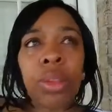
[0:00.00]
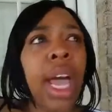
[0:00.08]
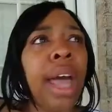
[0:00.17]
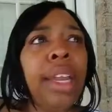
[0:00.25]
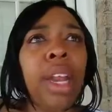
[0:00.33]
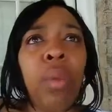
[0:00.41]

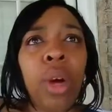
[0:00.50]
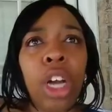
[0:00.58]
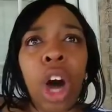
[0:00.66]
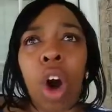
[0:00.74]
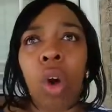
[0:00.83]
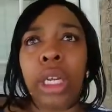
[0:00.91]
And then when the
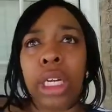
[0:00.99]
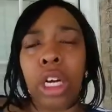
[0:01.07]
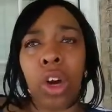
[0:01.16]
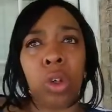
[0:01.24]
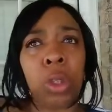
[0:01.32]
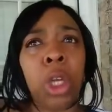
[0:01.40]
Holy
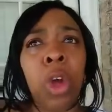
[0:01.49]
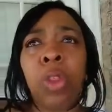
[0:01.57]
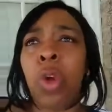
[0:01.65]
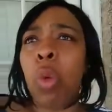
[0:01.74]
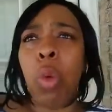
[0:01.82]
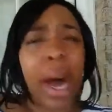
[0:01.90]
Ghost,
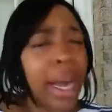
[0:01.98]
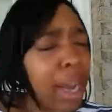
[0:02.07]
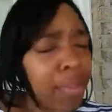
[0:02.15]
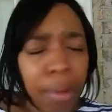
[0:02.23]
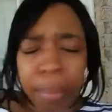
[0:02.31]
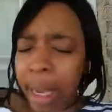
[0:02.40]
through
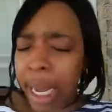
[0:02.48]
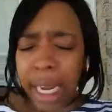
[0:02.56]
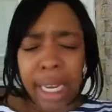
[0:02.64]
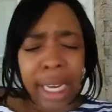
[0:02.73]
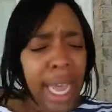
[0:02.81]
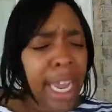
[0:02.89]
whatever
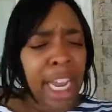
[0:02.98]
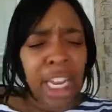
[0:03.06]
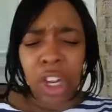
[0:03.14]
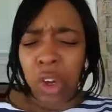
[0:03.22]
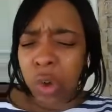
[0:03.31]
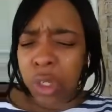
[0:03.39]
mean that he
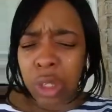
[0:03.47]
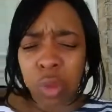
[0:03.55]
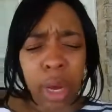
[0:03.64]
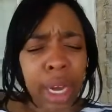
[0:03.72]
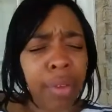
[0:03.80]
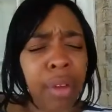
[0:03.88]
uses,
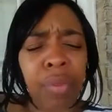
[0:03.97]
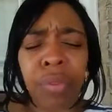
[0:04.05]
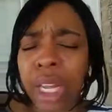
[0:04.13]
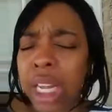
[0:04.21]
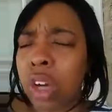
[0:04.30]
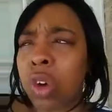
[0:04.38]
whatever
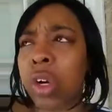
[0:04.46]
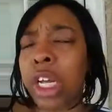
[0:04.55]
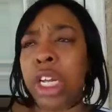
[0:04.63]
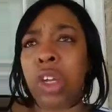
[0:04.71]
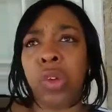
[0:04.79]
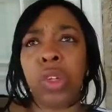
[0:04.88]
vehicle he
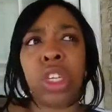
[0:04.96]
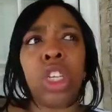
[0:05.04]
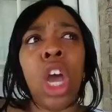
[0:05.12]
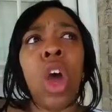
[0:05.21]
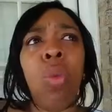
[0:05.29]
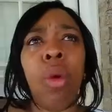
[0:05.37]
uses,
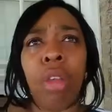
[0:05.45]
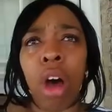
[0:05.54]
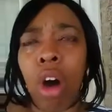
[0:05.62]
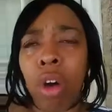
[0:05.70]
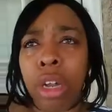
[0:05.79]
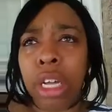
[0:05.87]
when the
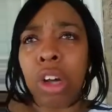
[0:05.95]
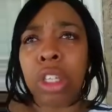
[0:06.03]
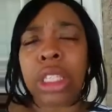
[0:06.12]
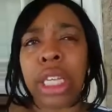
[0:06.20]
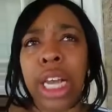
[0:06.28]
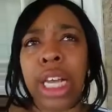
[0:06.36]
Holy
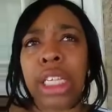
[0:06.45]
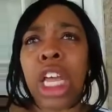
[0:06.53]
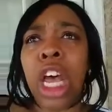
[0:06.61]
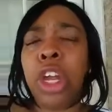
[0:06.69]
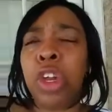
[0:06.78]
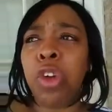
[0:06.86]
Ghost says,
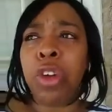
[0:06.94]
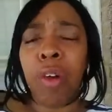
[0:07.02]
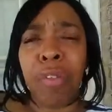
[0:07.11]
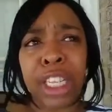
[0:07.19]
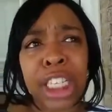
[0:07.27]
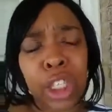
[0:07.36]
you know,
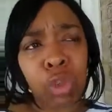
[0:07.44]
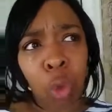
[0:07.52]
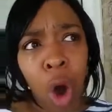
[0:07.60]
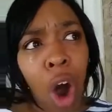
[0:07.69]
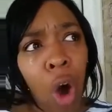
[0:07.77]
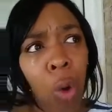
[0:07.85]
this is
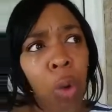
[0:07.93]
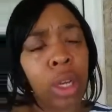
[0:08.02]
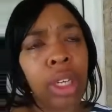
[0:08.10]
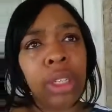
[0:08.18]
wrong